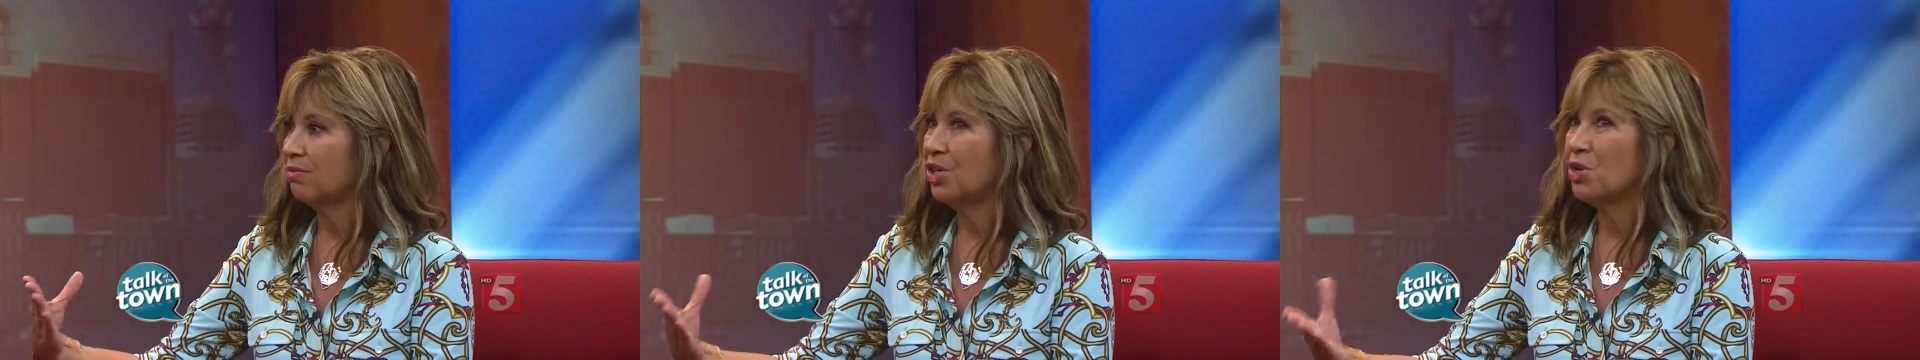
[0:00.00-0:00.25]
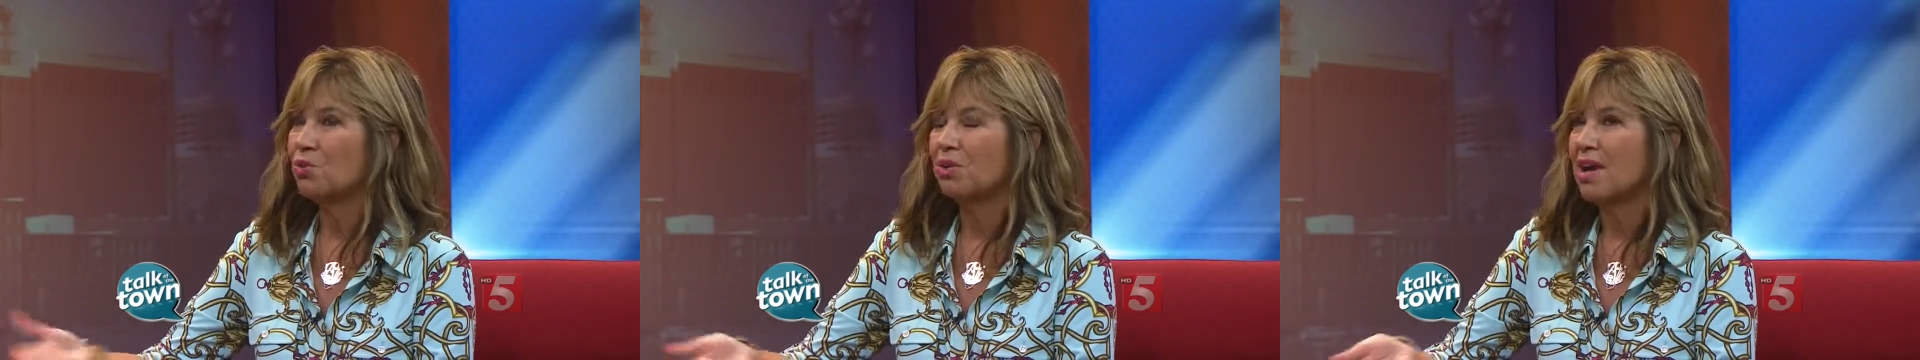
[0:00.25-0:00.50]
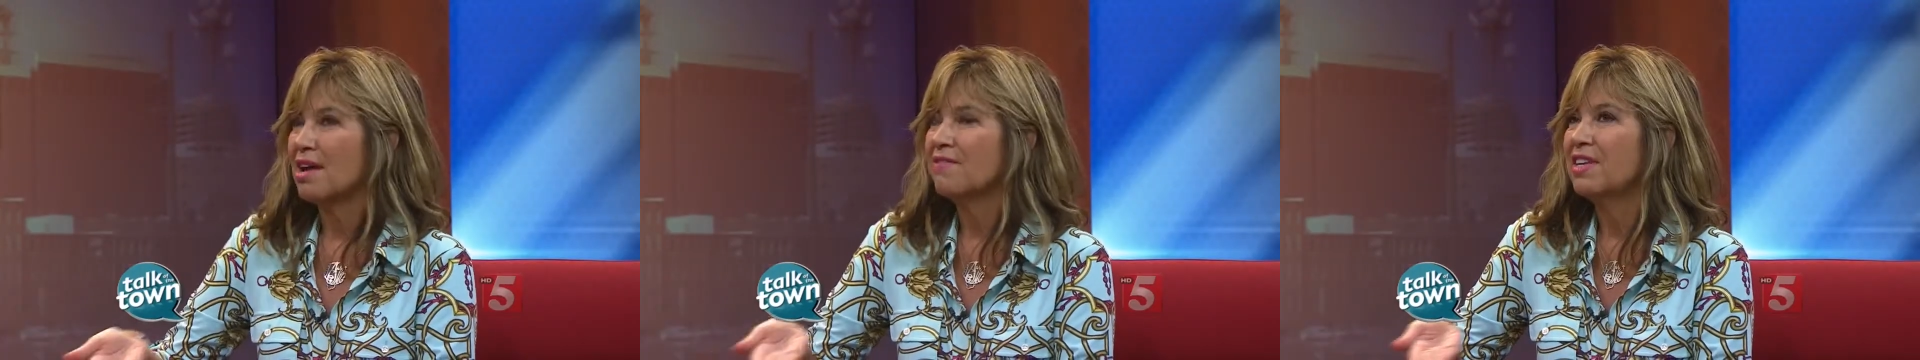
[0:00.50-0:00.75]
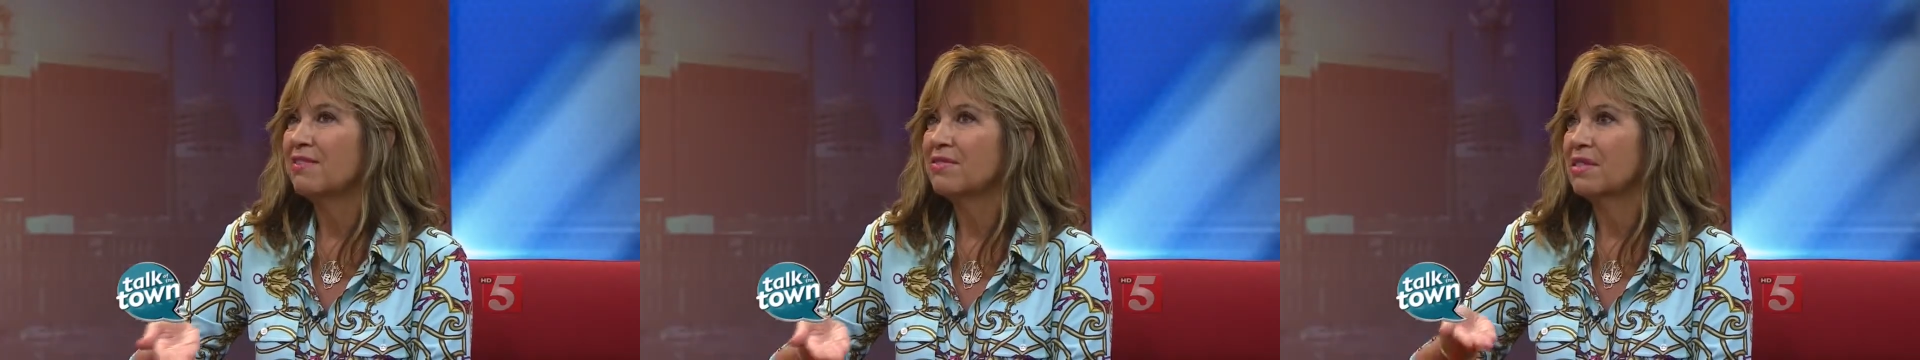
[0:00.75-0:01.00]
you know, kind
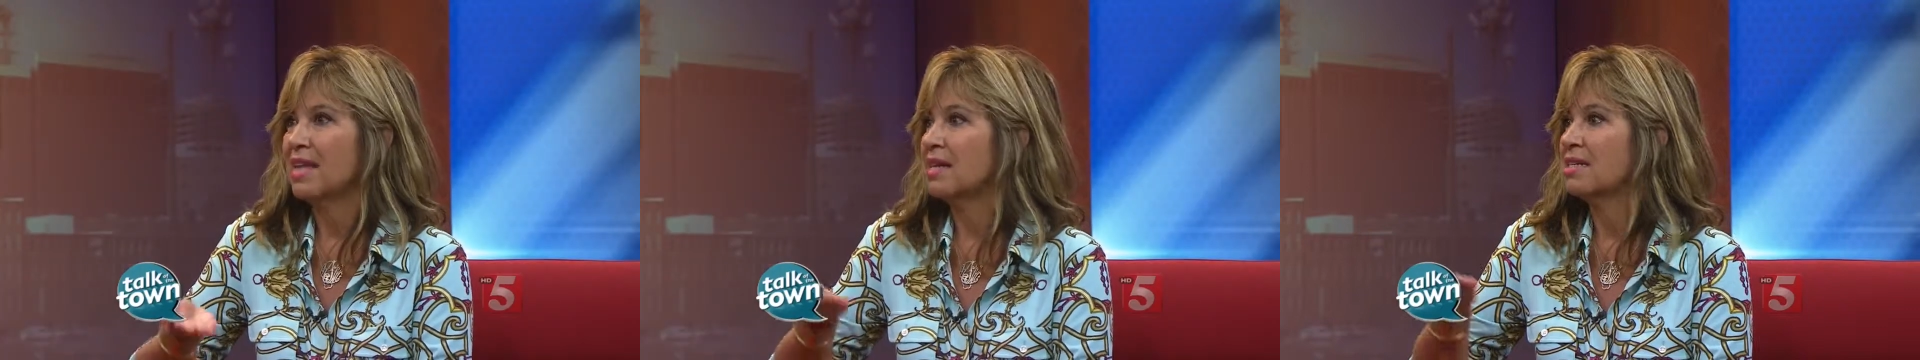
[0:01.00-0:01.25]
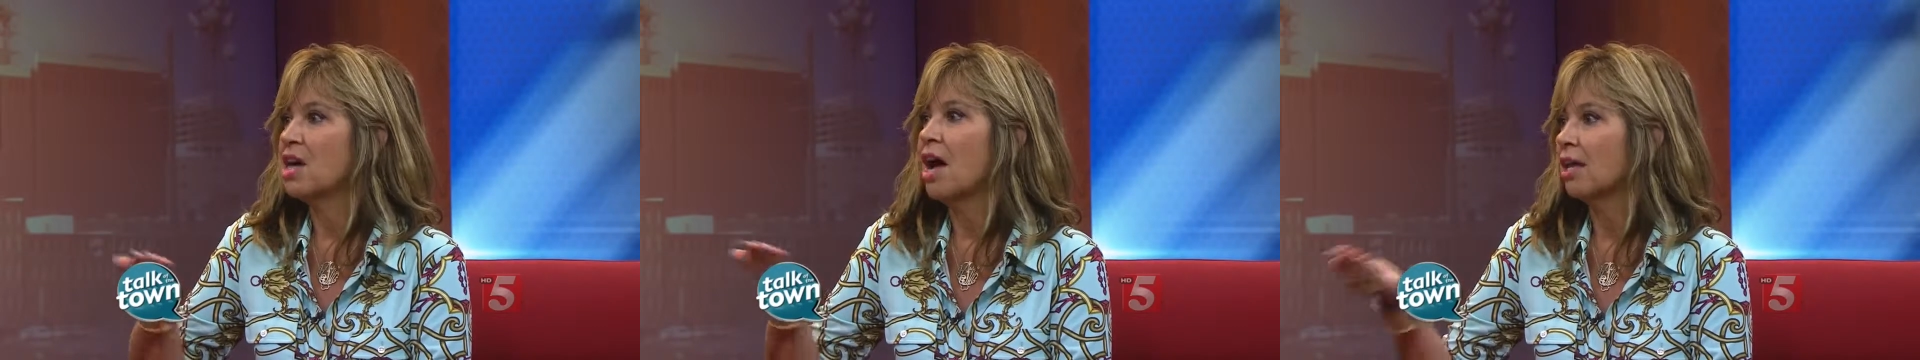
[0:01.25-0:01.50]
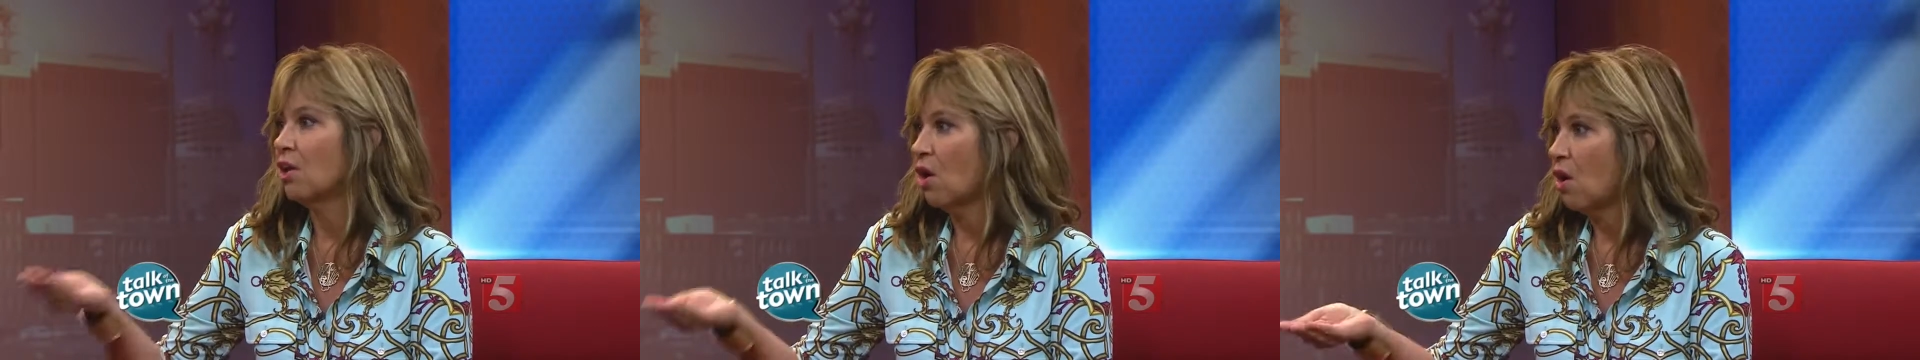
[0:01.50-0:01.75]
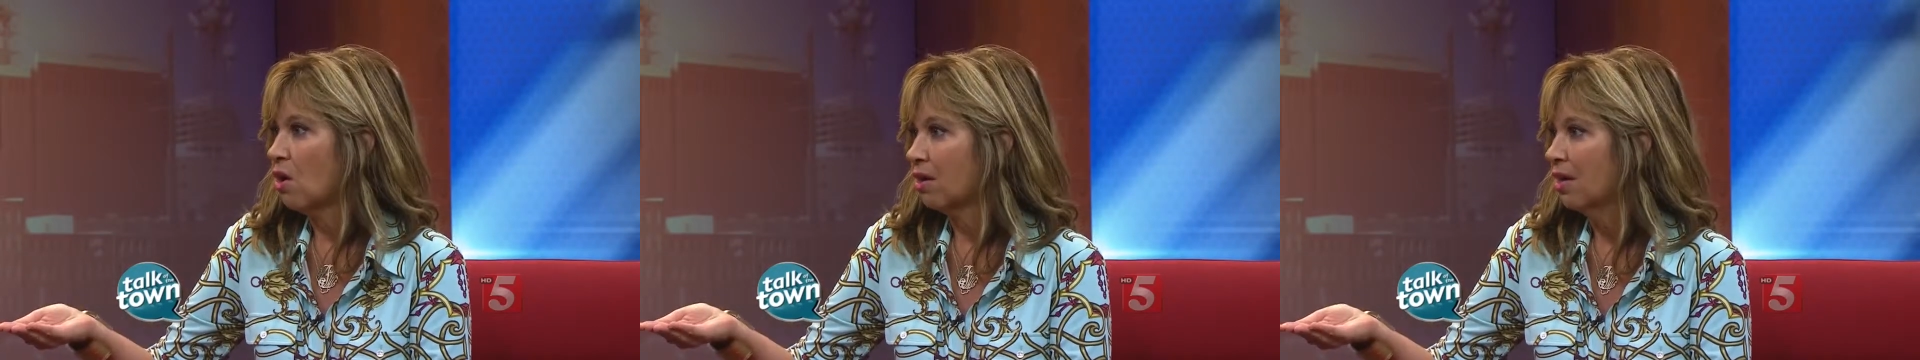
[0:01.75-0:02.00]
of gives that
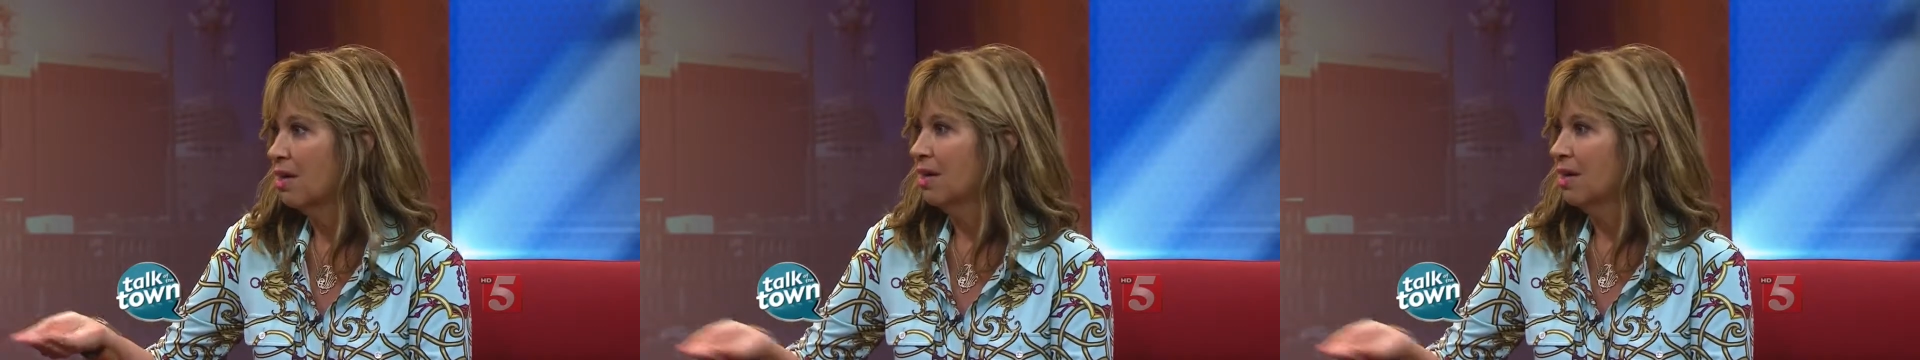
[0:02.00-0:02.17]
dialogue